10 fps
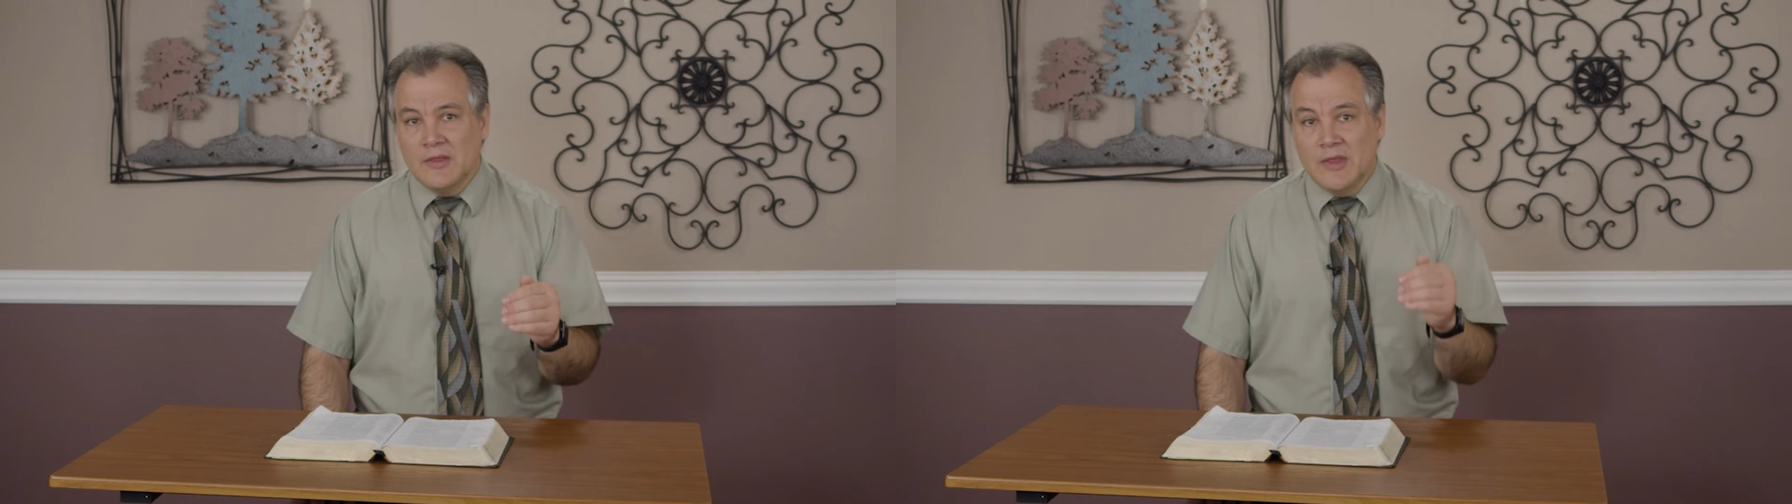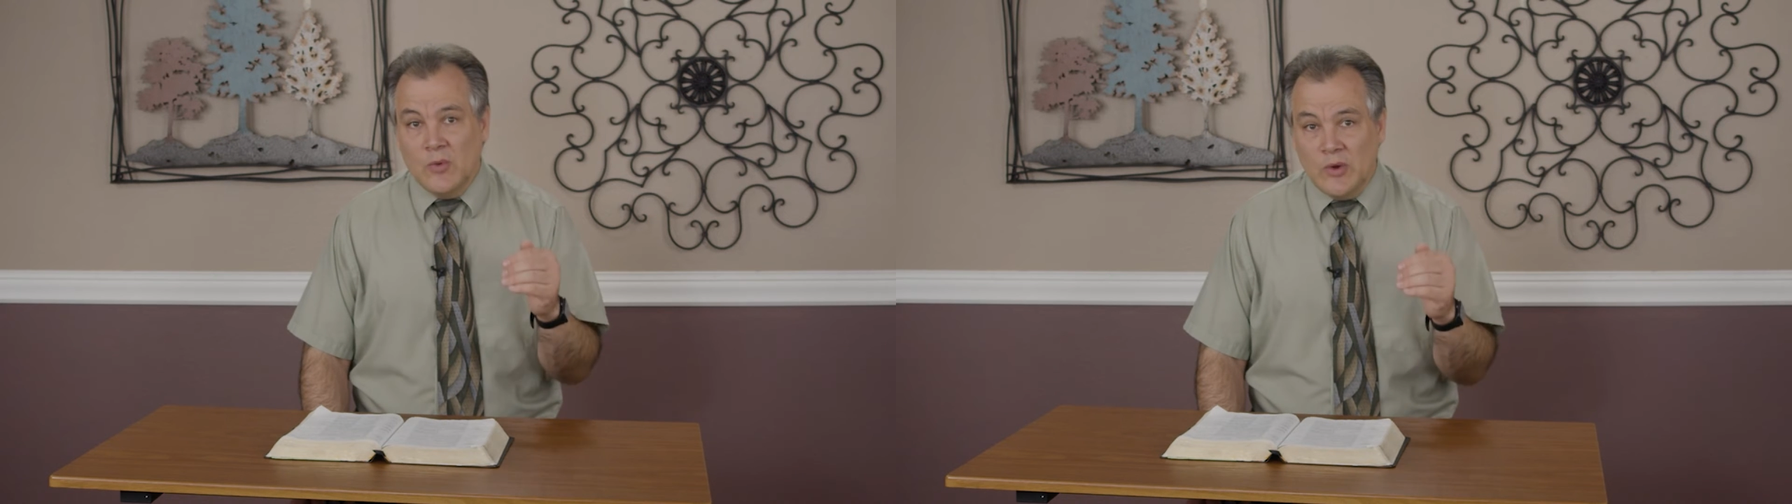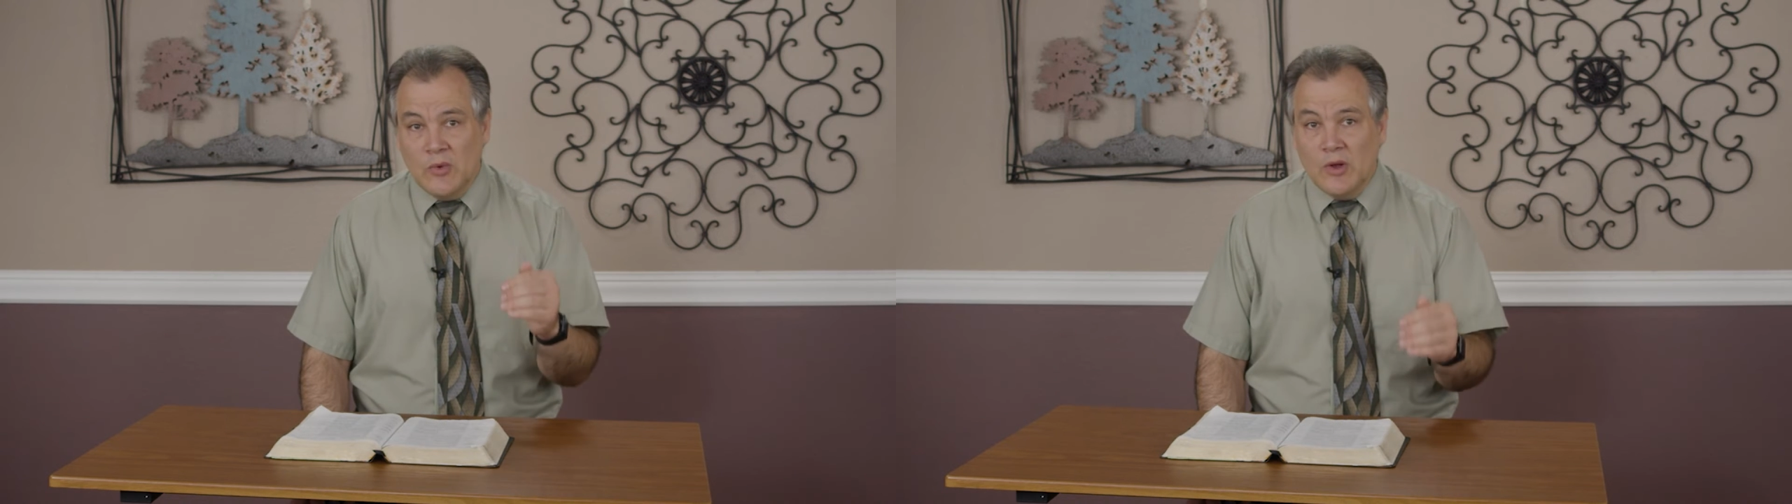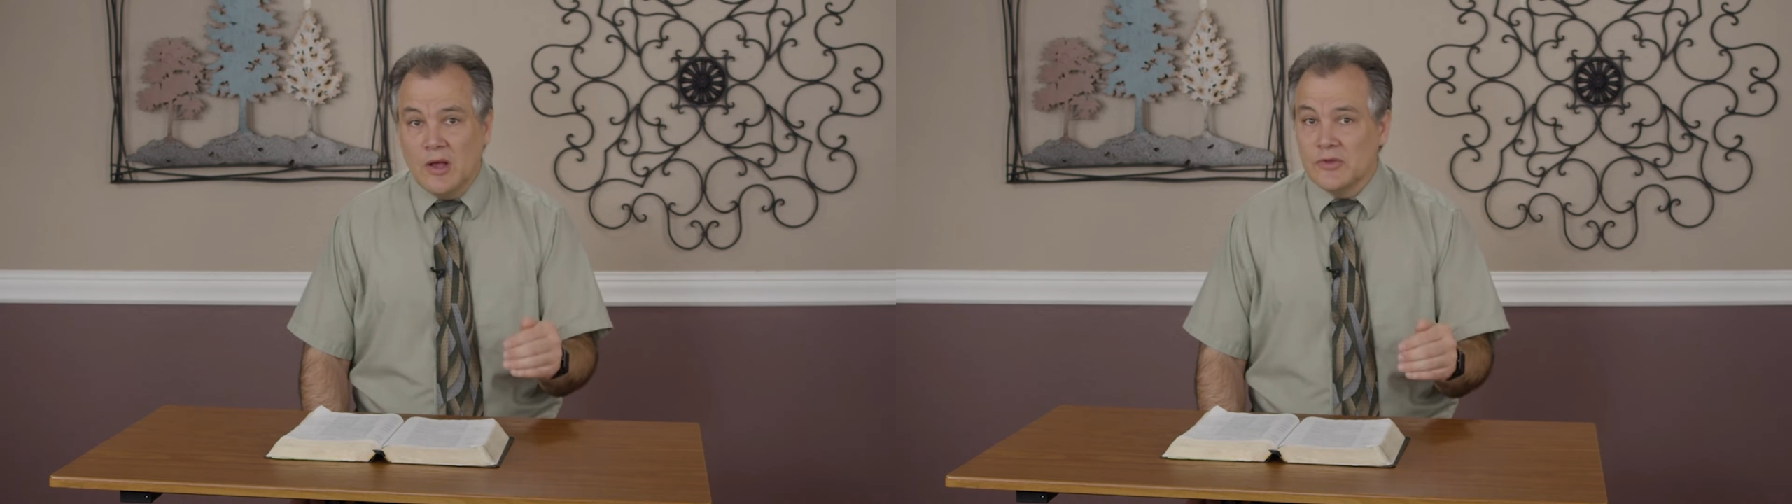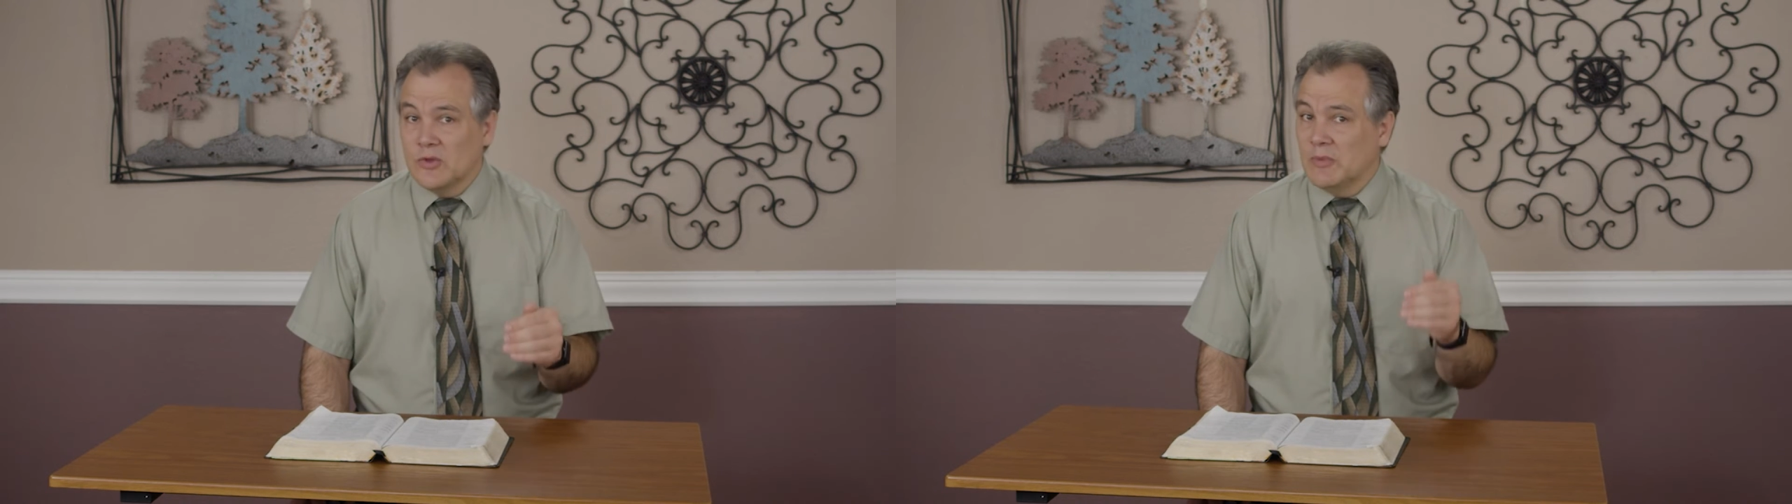that we will
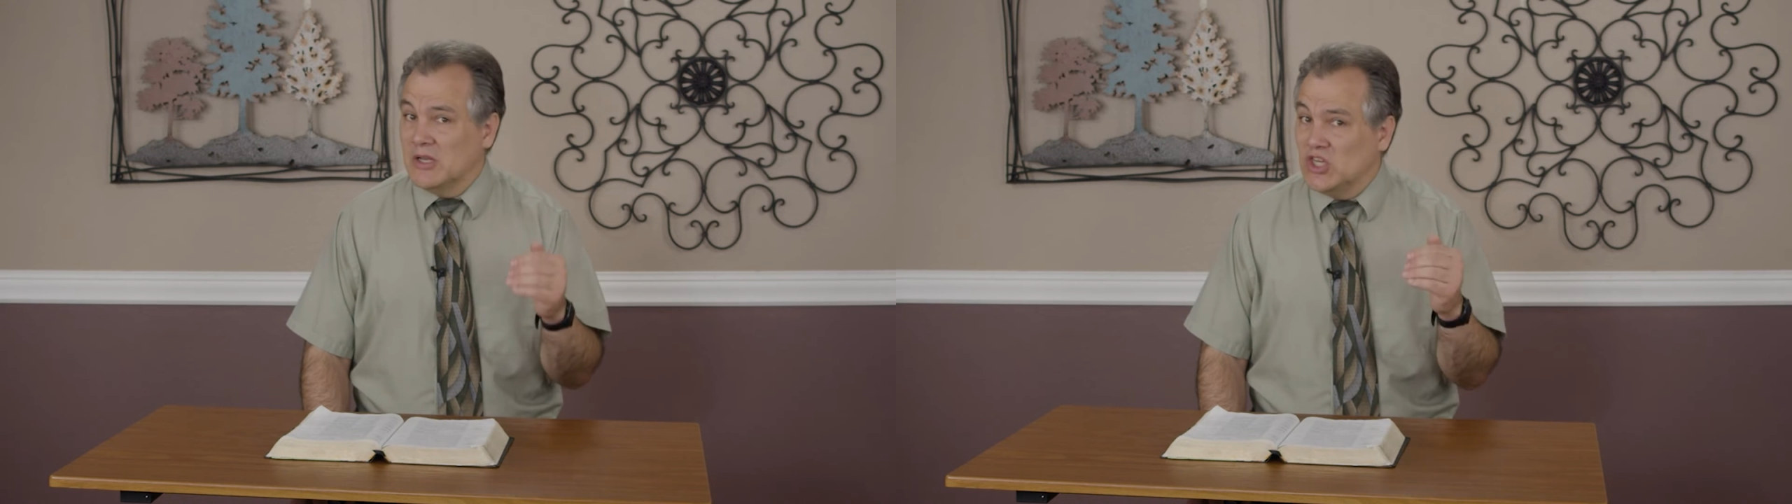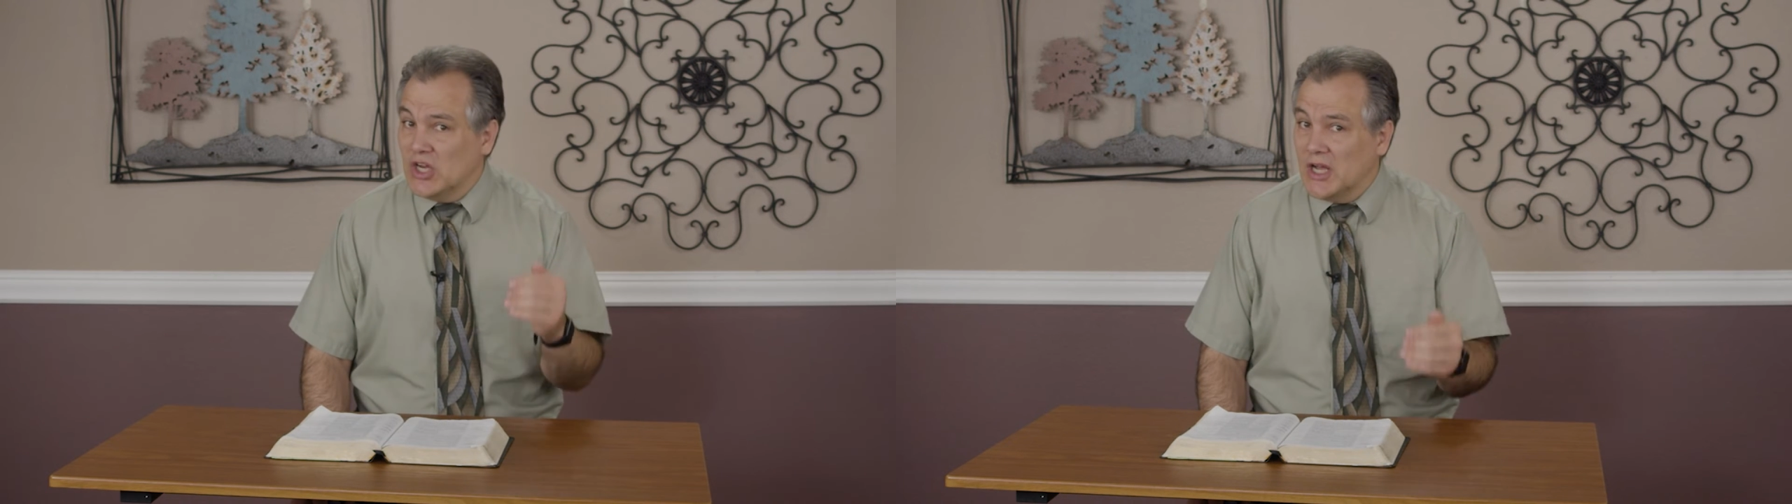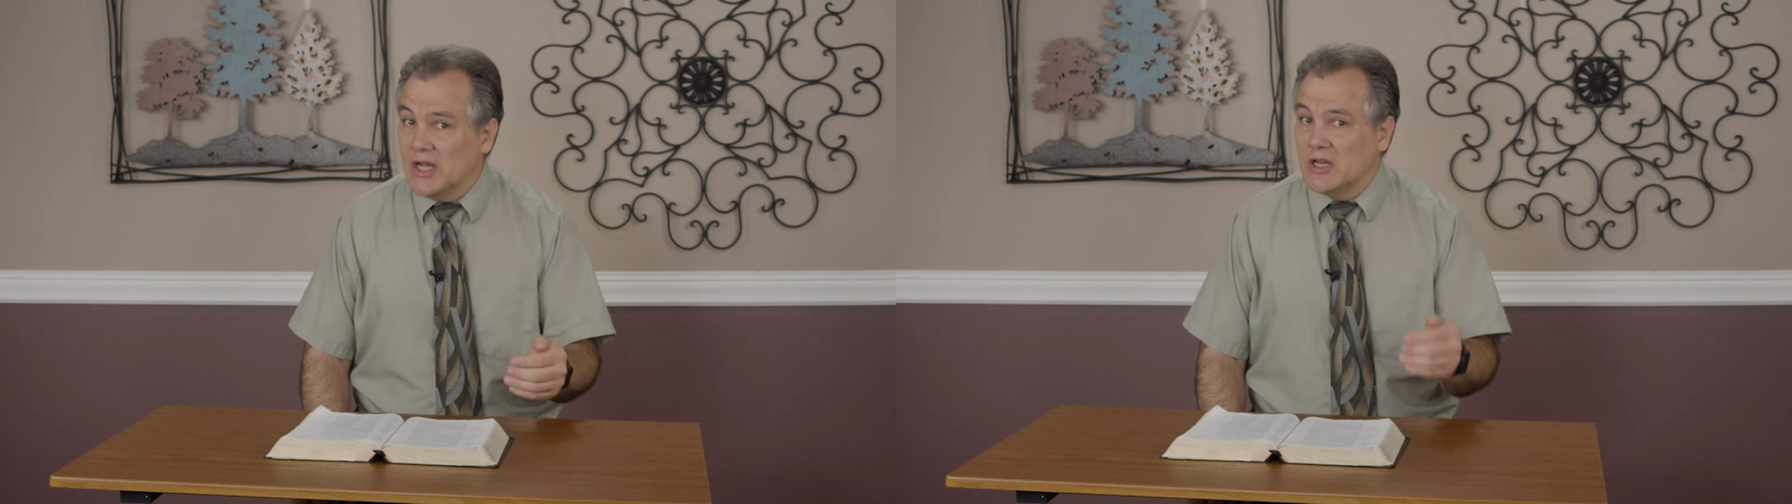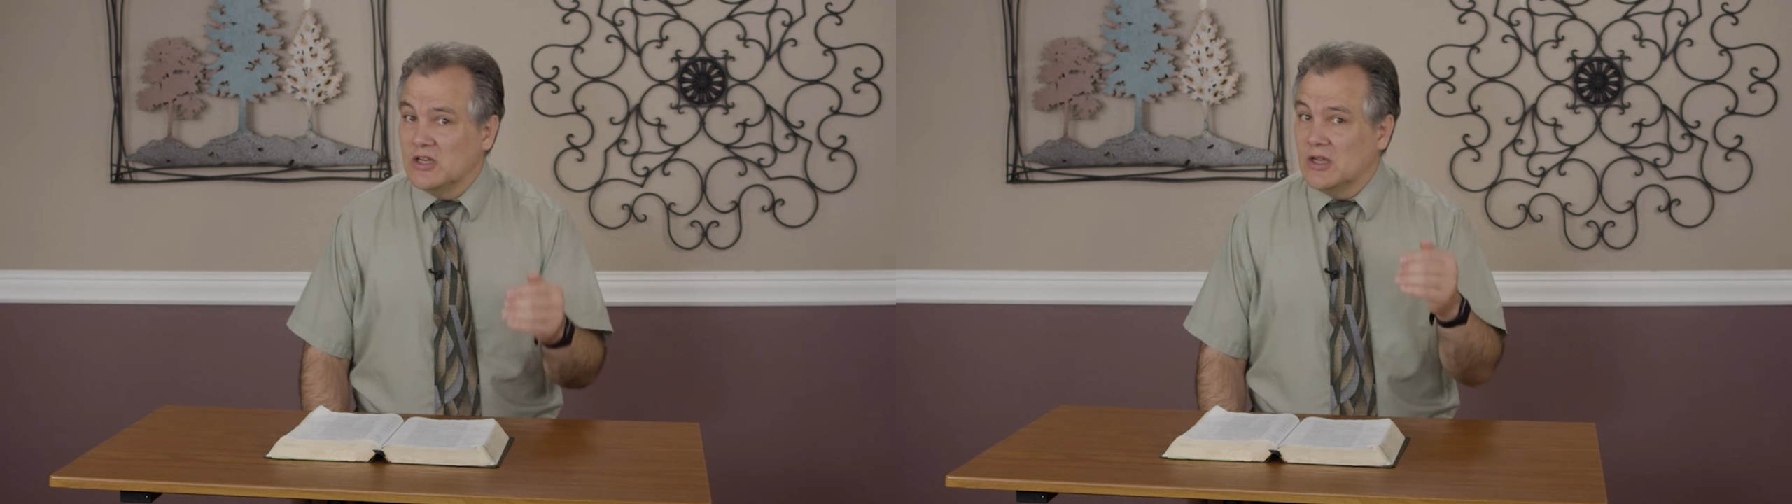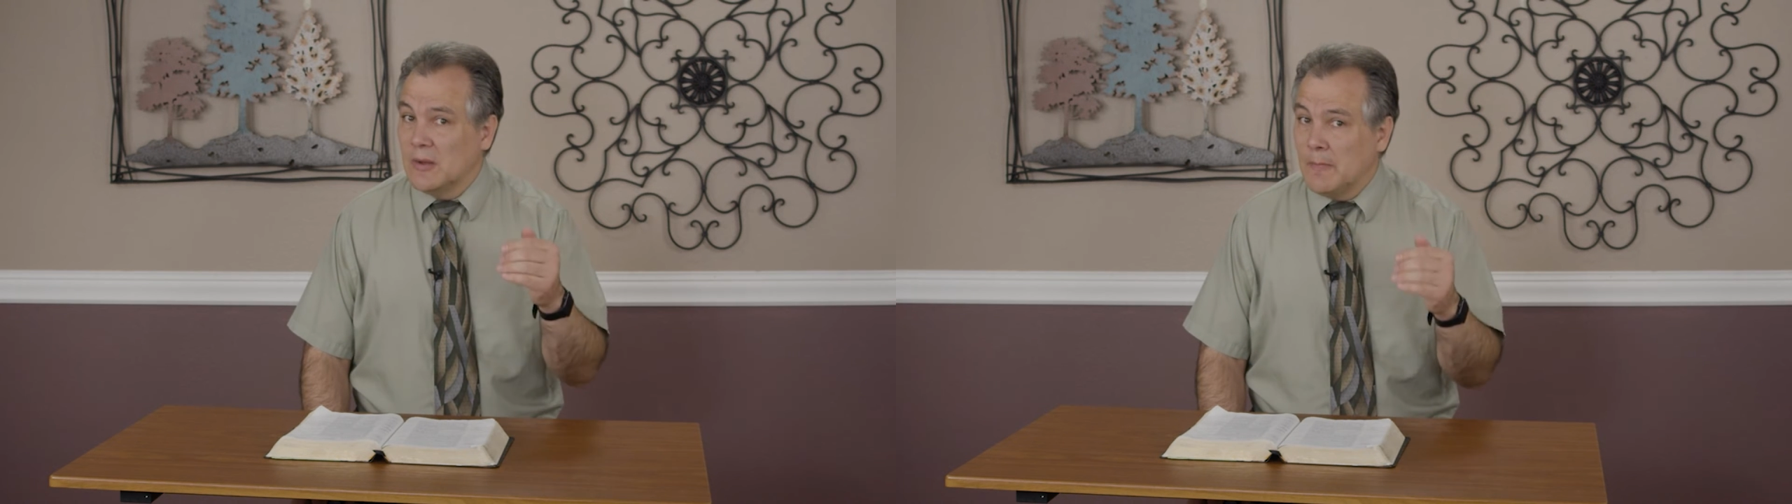also be judged